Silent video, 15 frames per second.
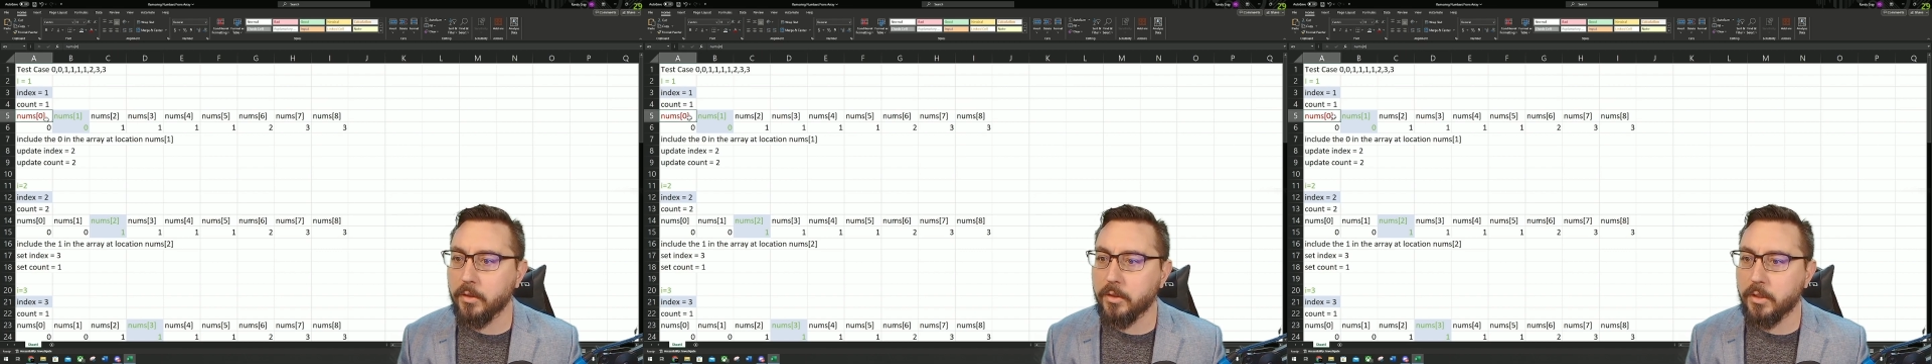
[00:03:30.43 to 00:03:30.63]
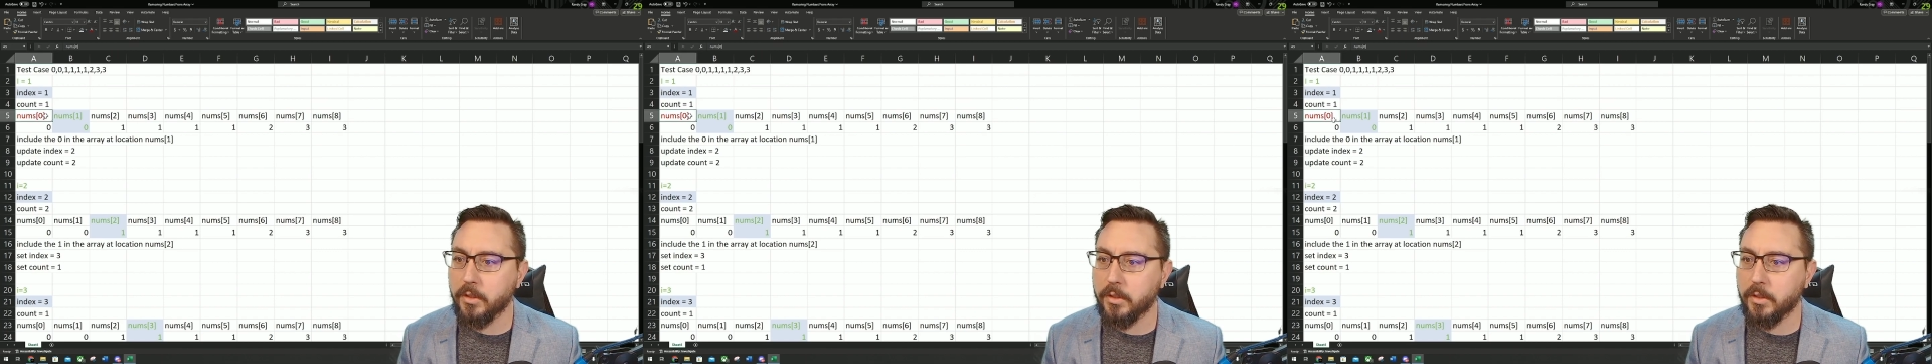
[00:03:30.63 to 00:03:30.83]

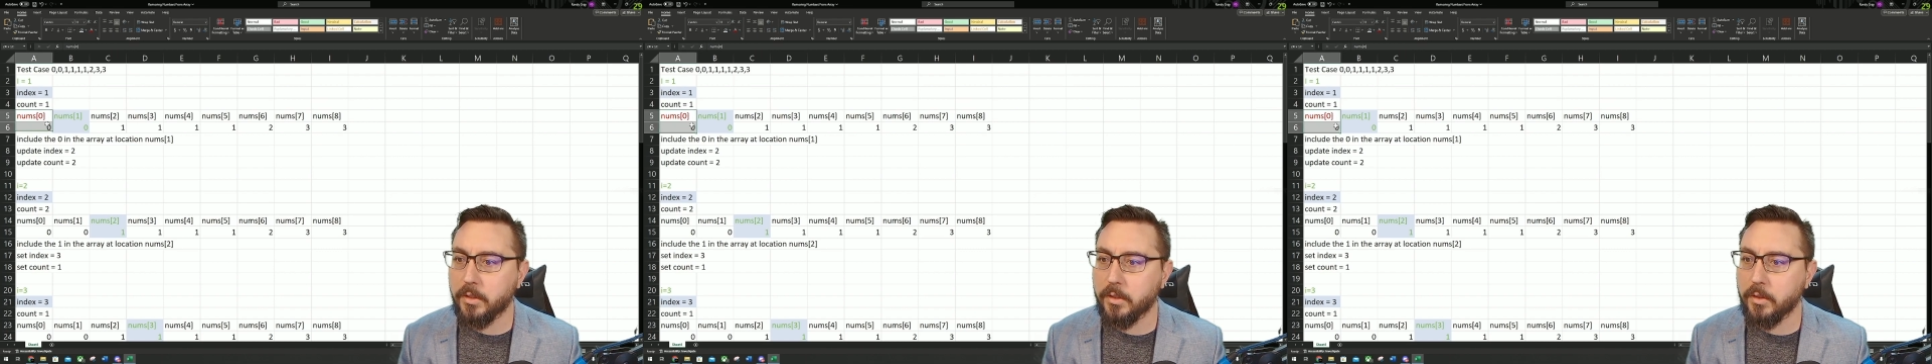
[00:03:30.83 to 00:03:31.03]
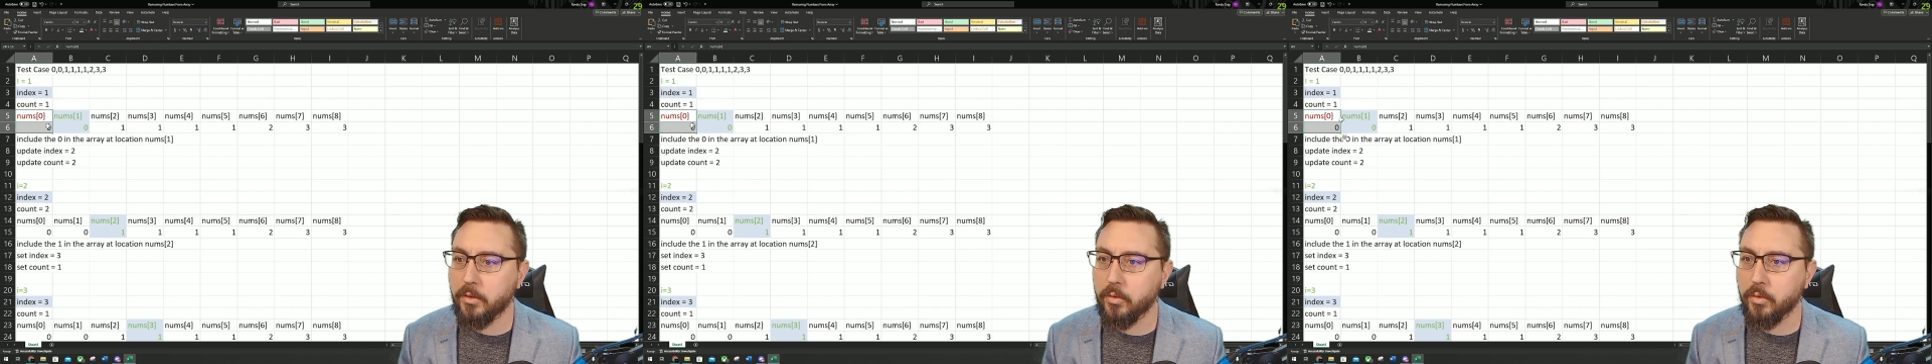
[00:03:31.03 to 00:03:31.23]
just
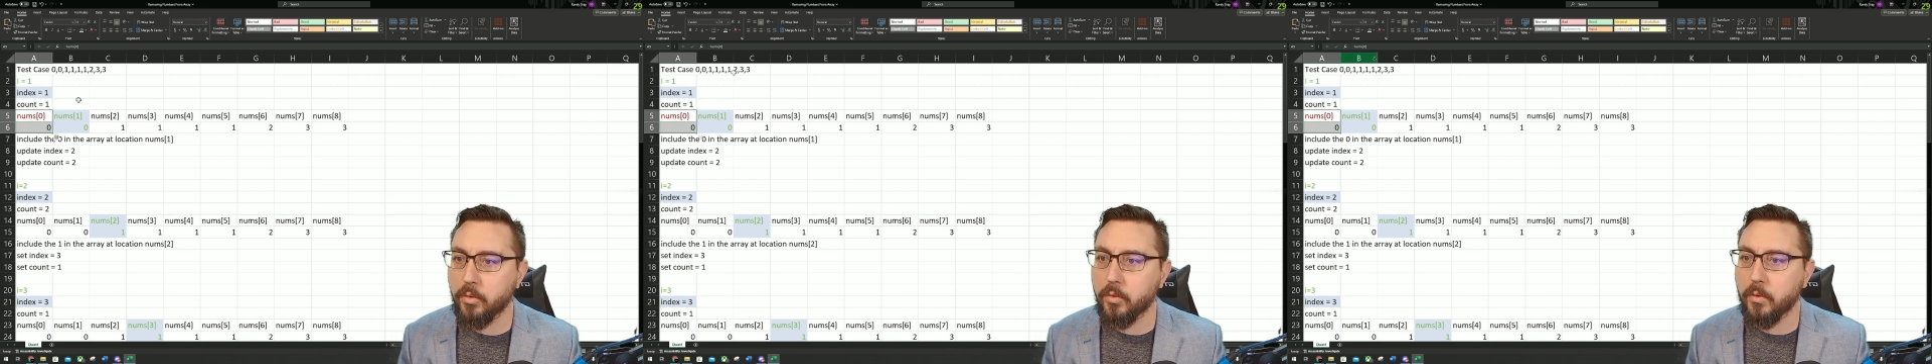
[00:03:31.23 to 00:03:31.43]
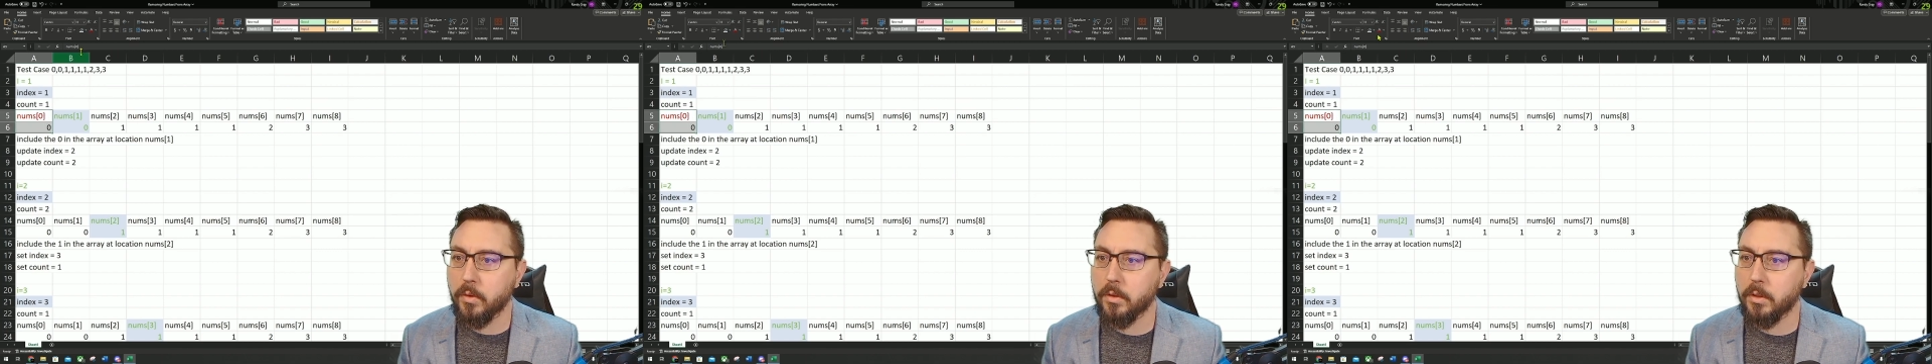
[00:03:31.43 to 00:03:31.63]

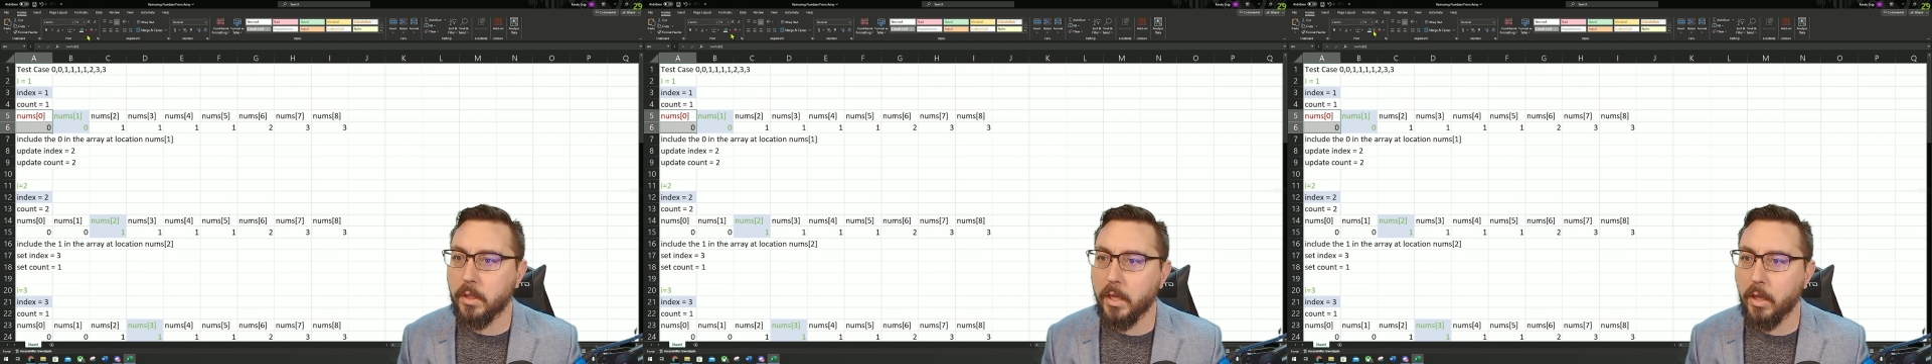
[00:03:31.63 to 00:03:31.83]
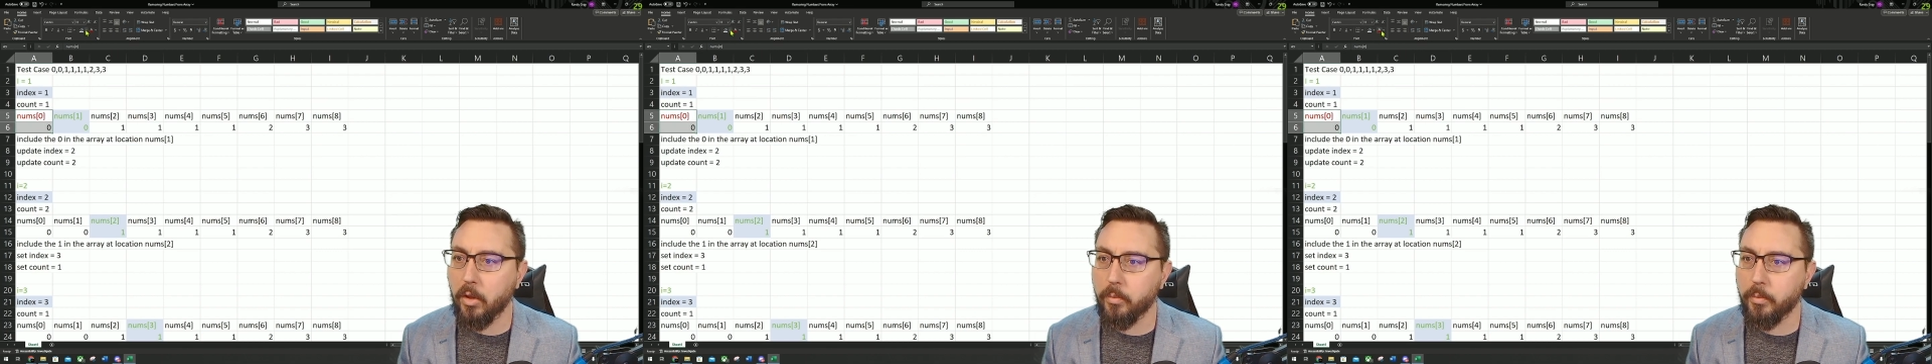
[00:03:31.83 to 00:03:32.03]
to
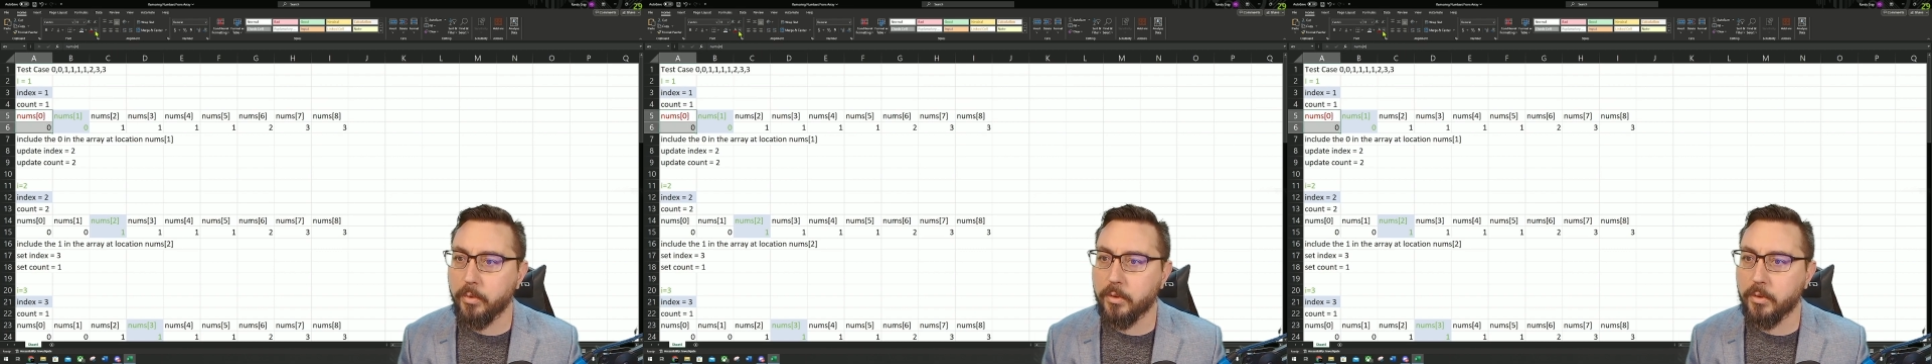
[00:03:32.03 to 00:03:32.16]
help.